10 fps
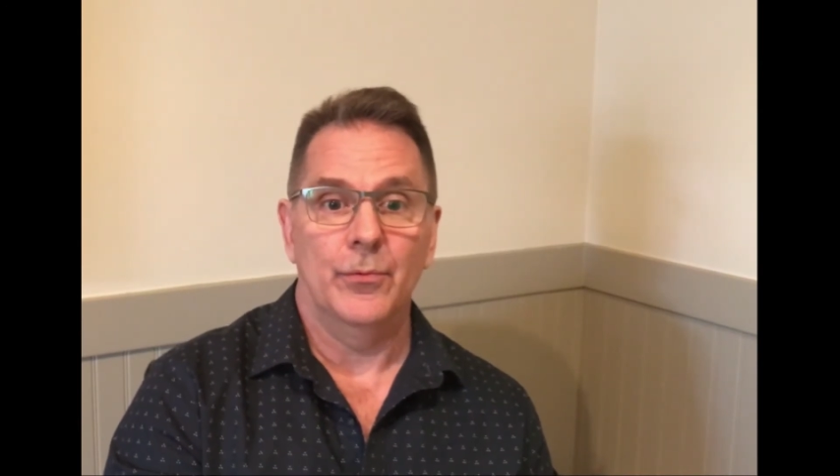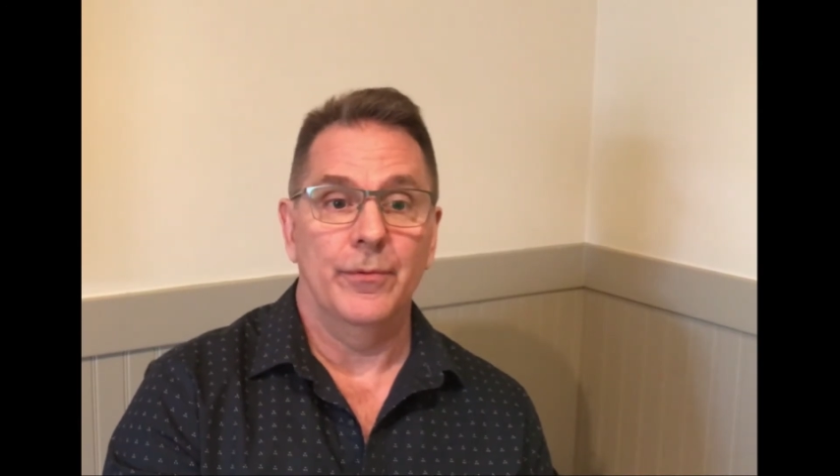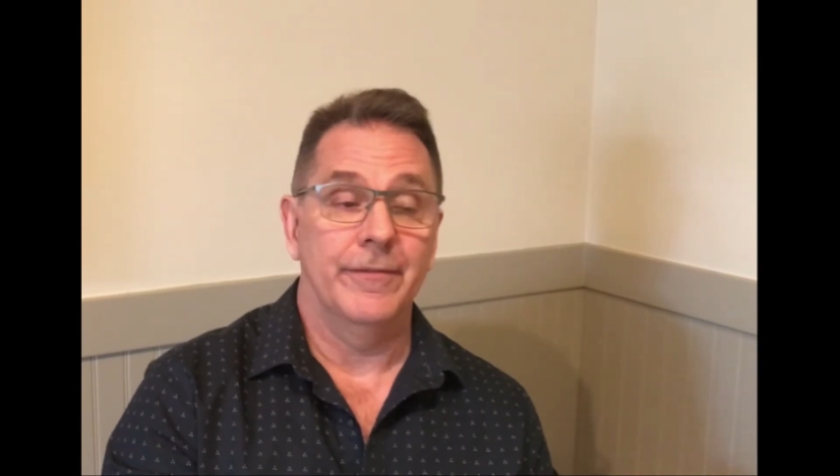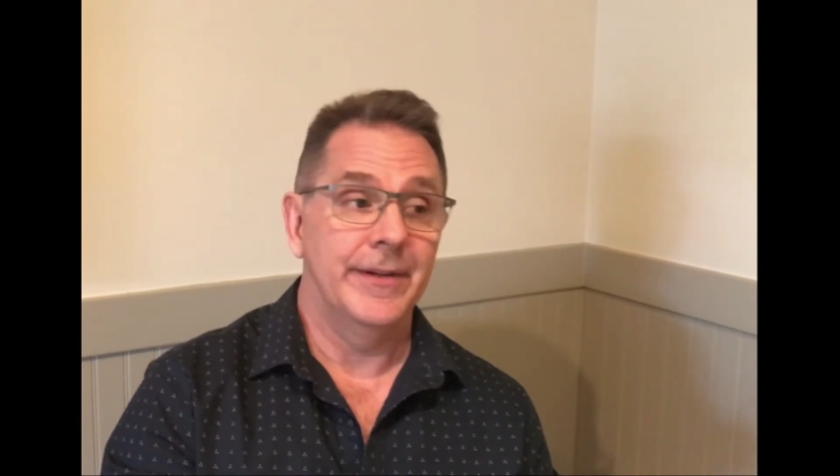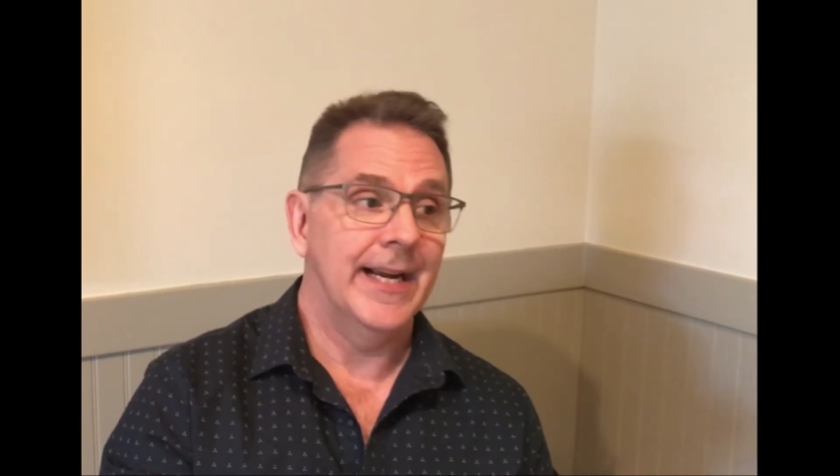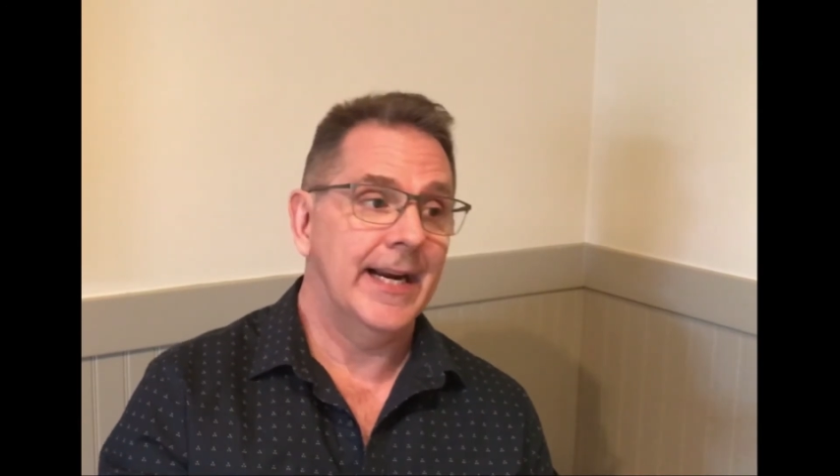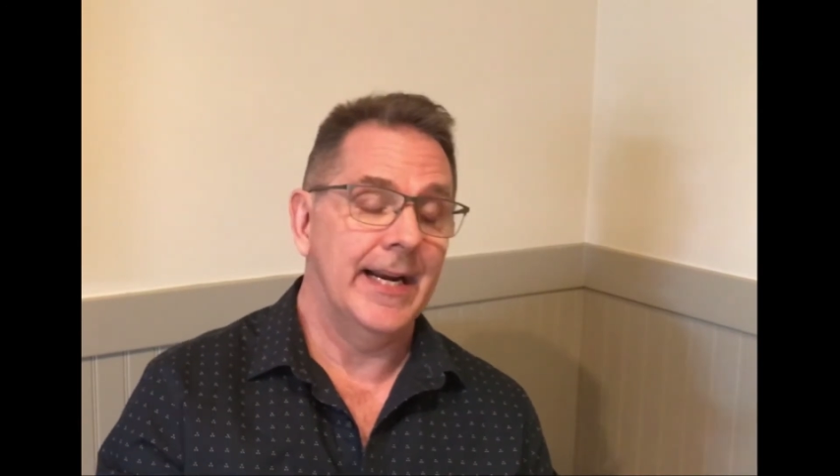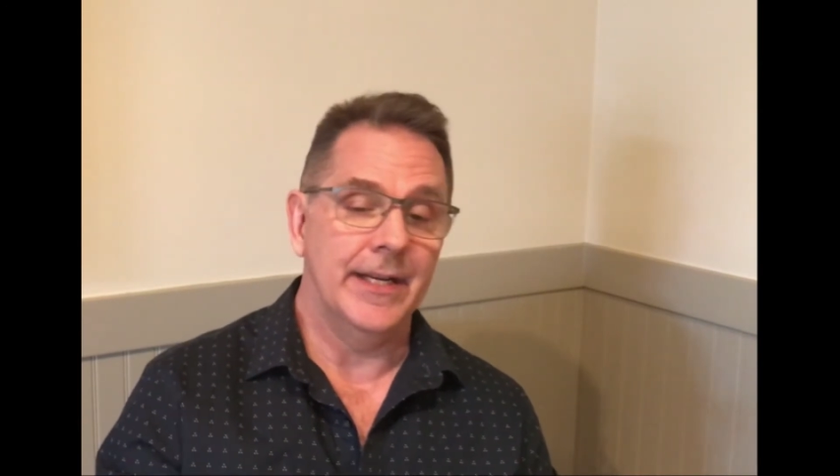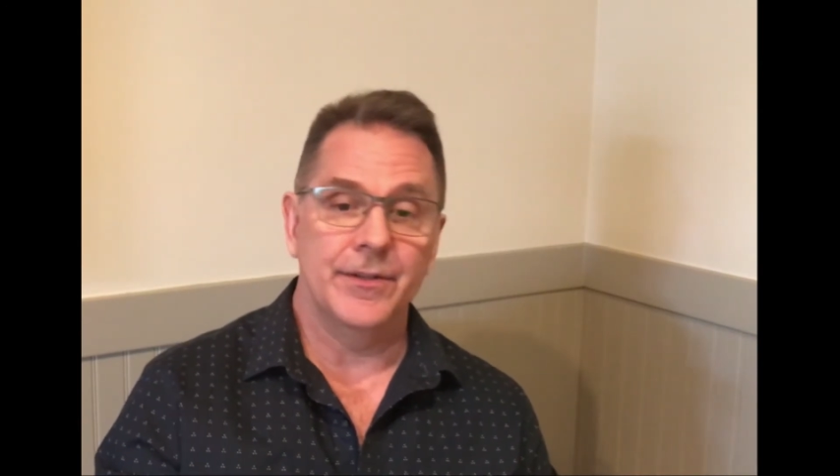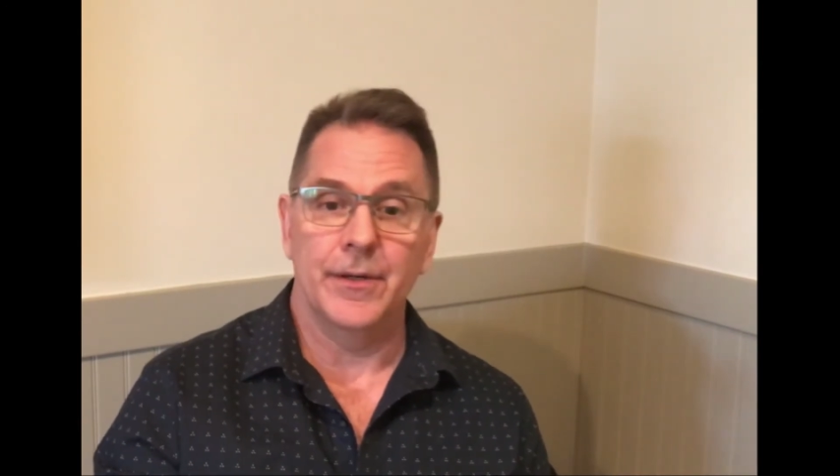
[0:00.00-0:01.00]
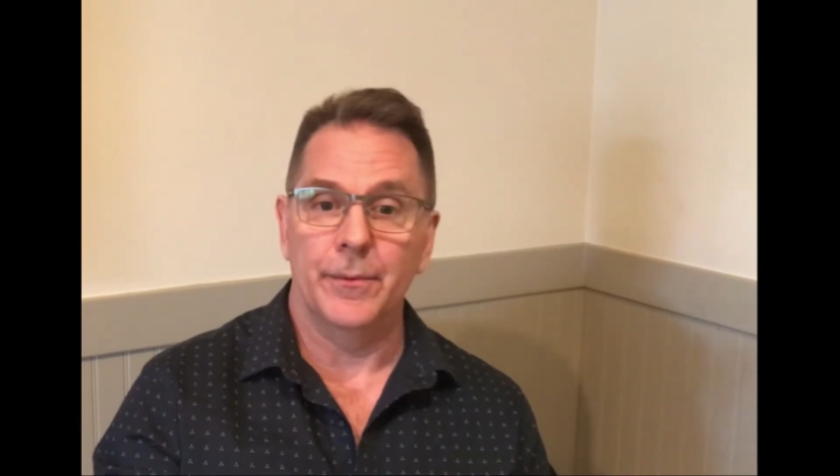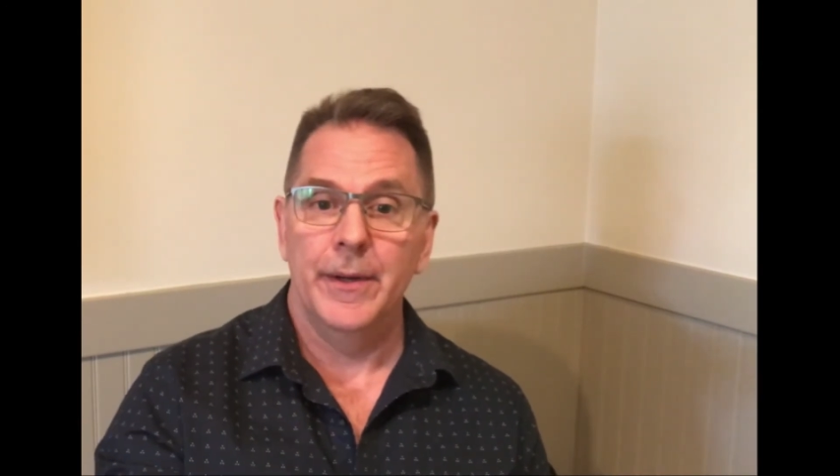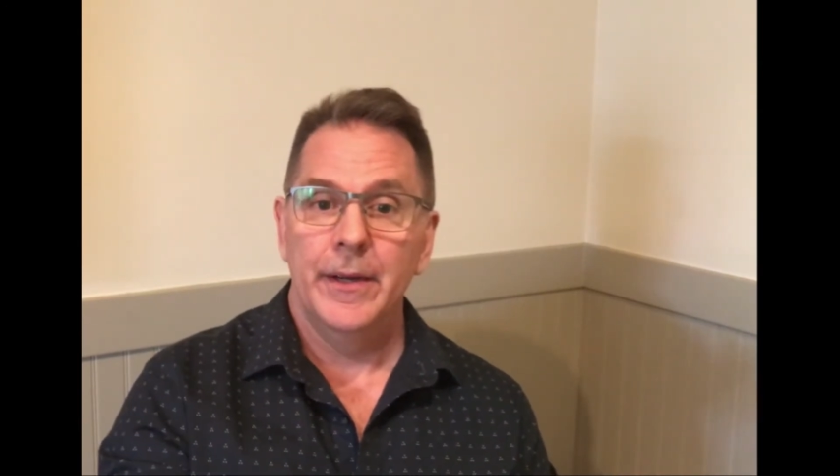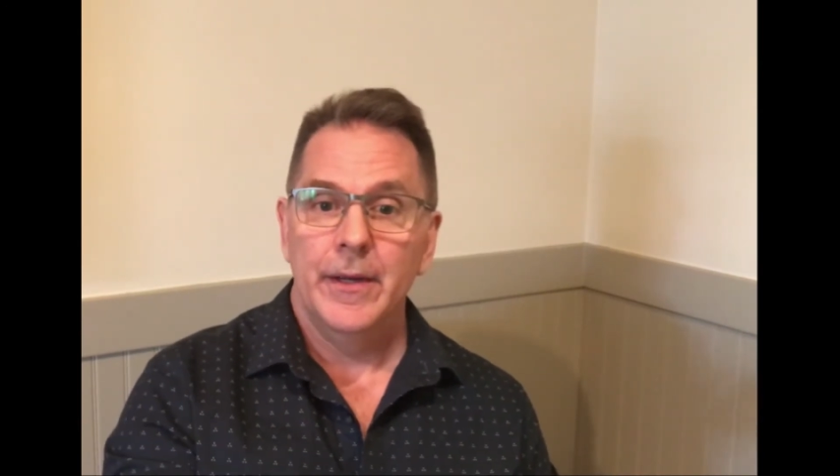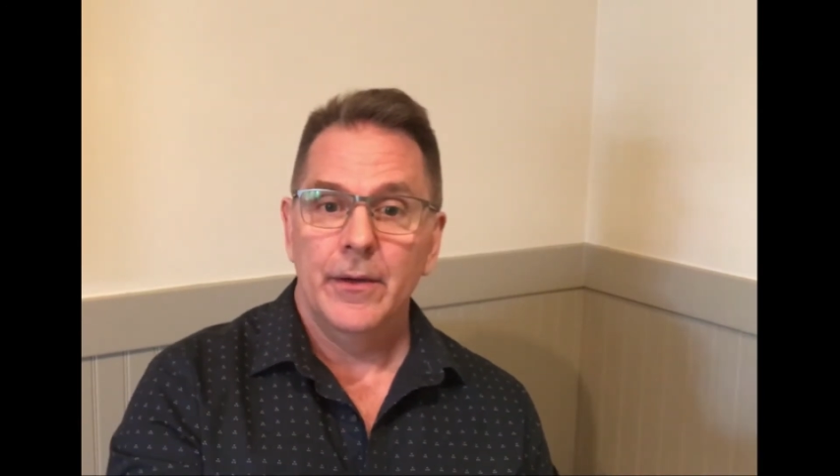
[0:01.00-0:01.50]
for decades. So
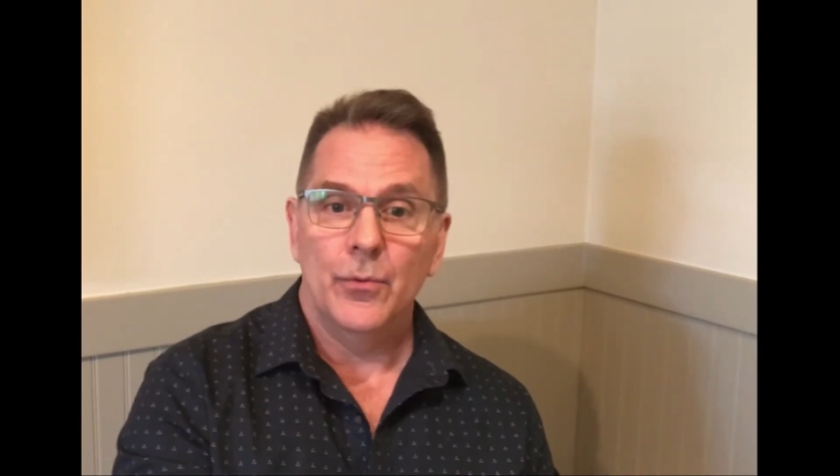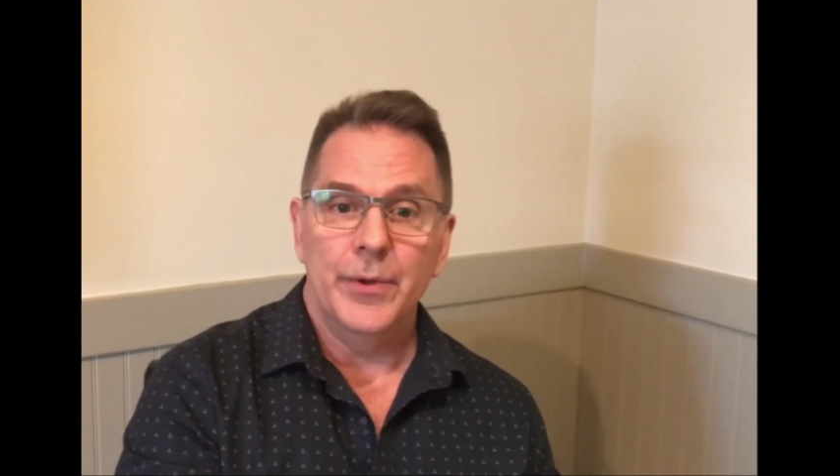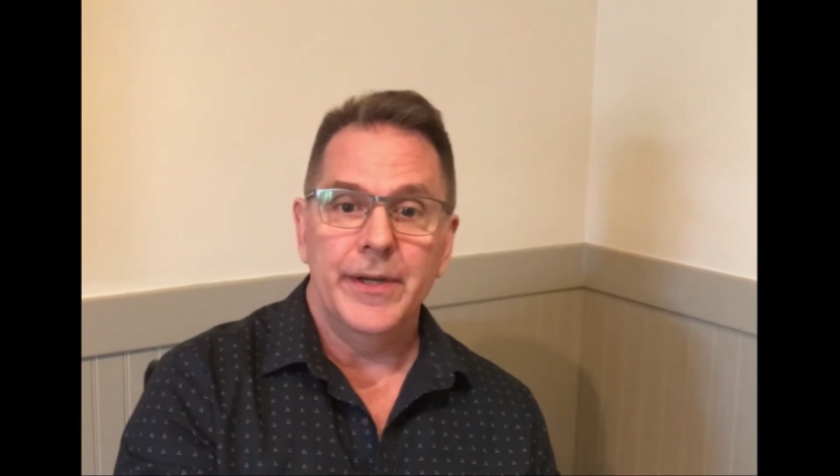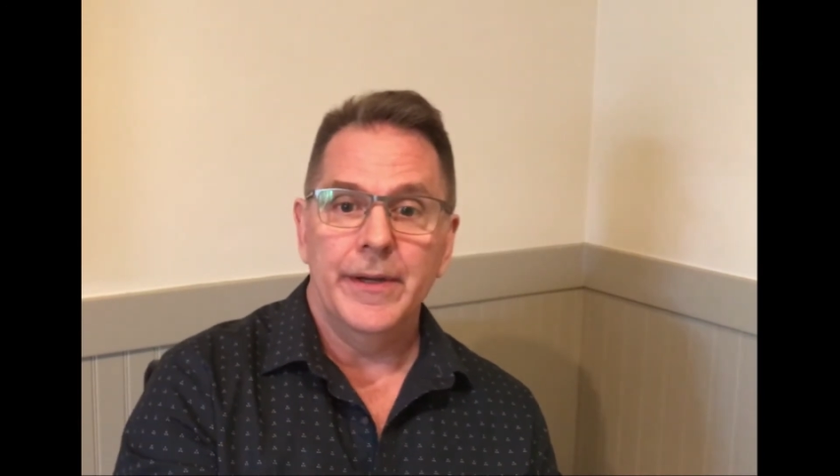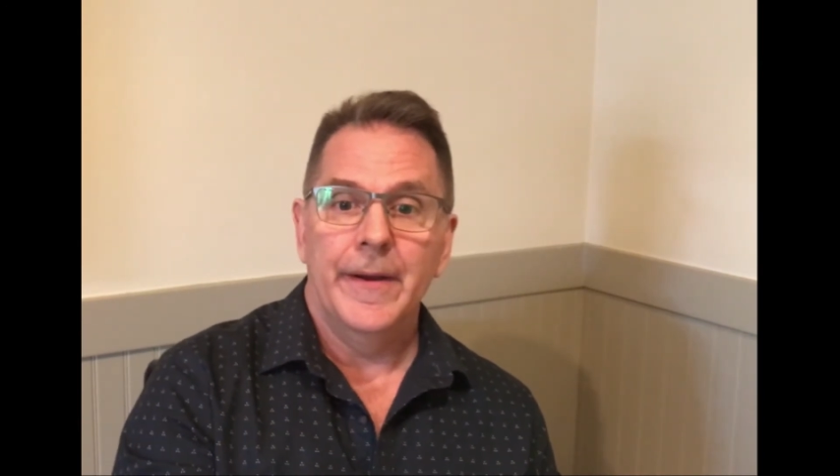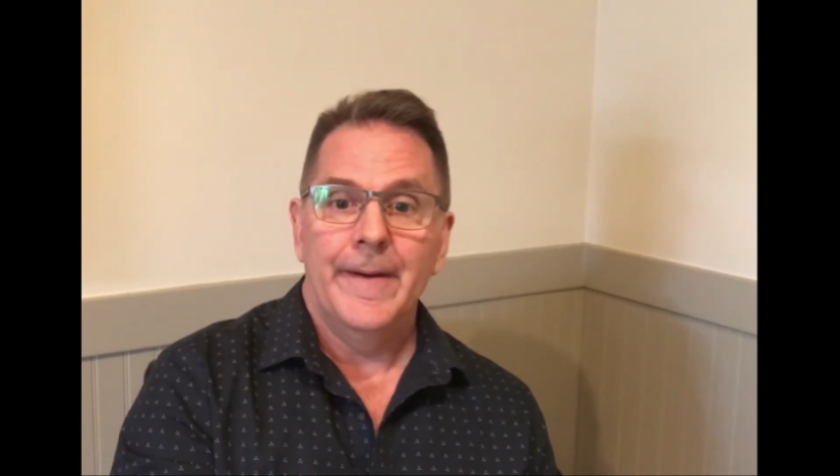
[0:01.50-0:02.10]
we